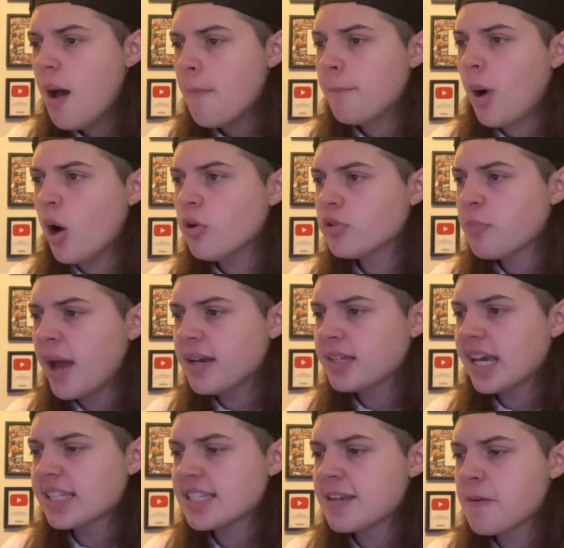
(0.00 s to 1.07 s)
Both men
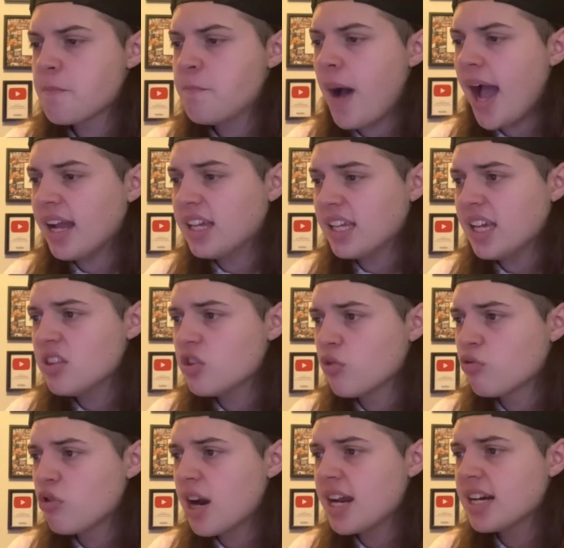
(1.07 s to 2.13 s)
getting back in the
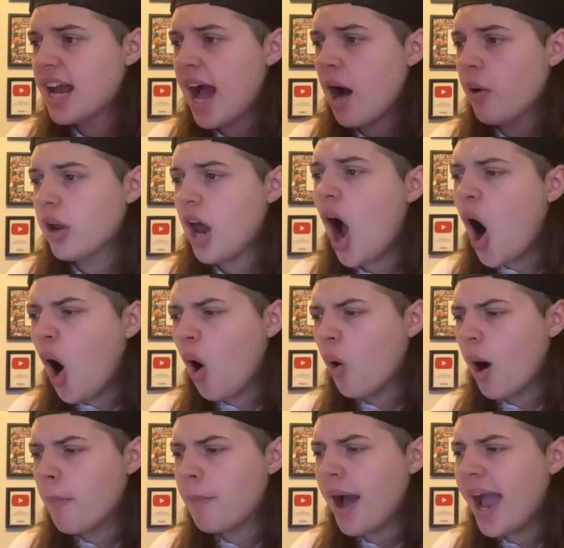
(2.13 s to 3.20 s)
ring now. And oh,
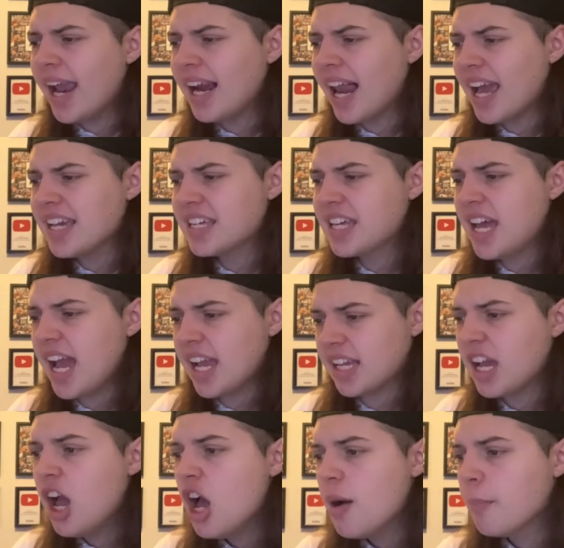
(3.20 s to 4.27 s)
a Pele
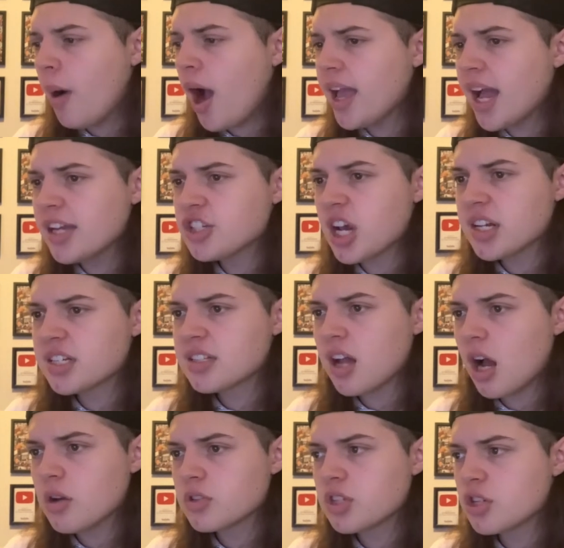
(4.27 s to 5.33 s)
kick by AJ
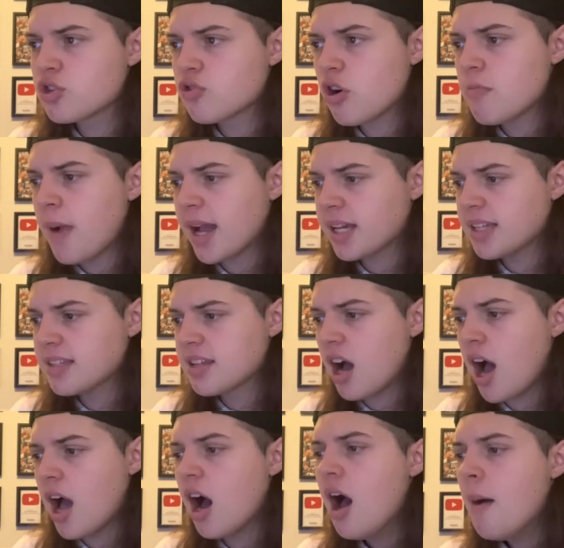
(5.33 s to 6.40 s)
Styles to Drew
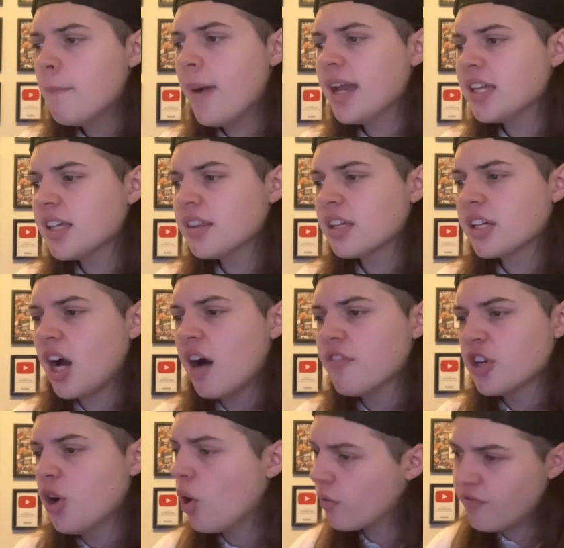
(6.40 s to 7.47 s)
McIntyre, making the
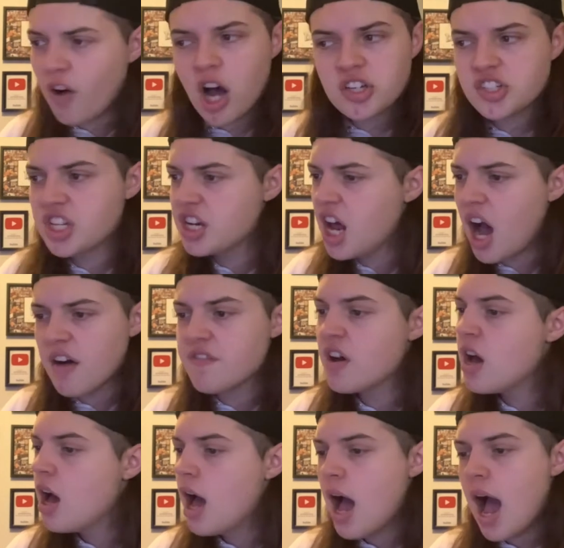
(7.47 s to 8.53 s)
cover not fast enough.
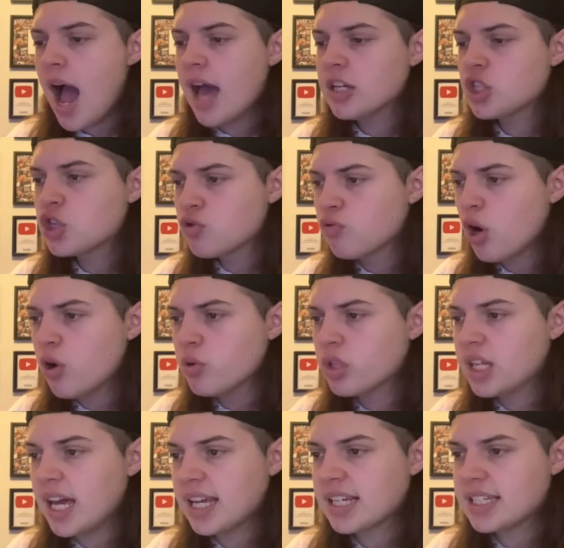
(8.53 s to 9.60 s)
And Drew
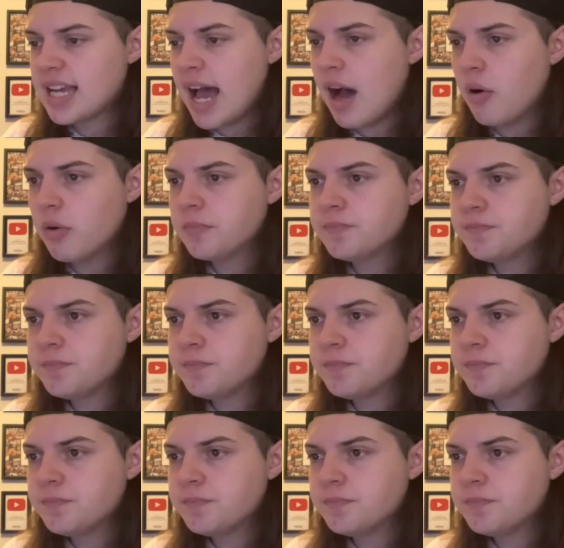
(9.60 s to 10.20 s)
kicks out.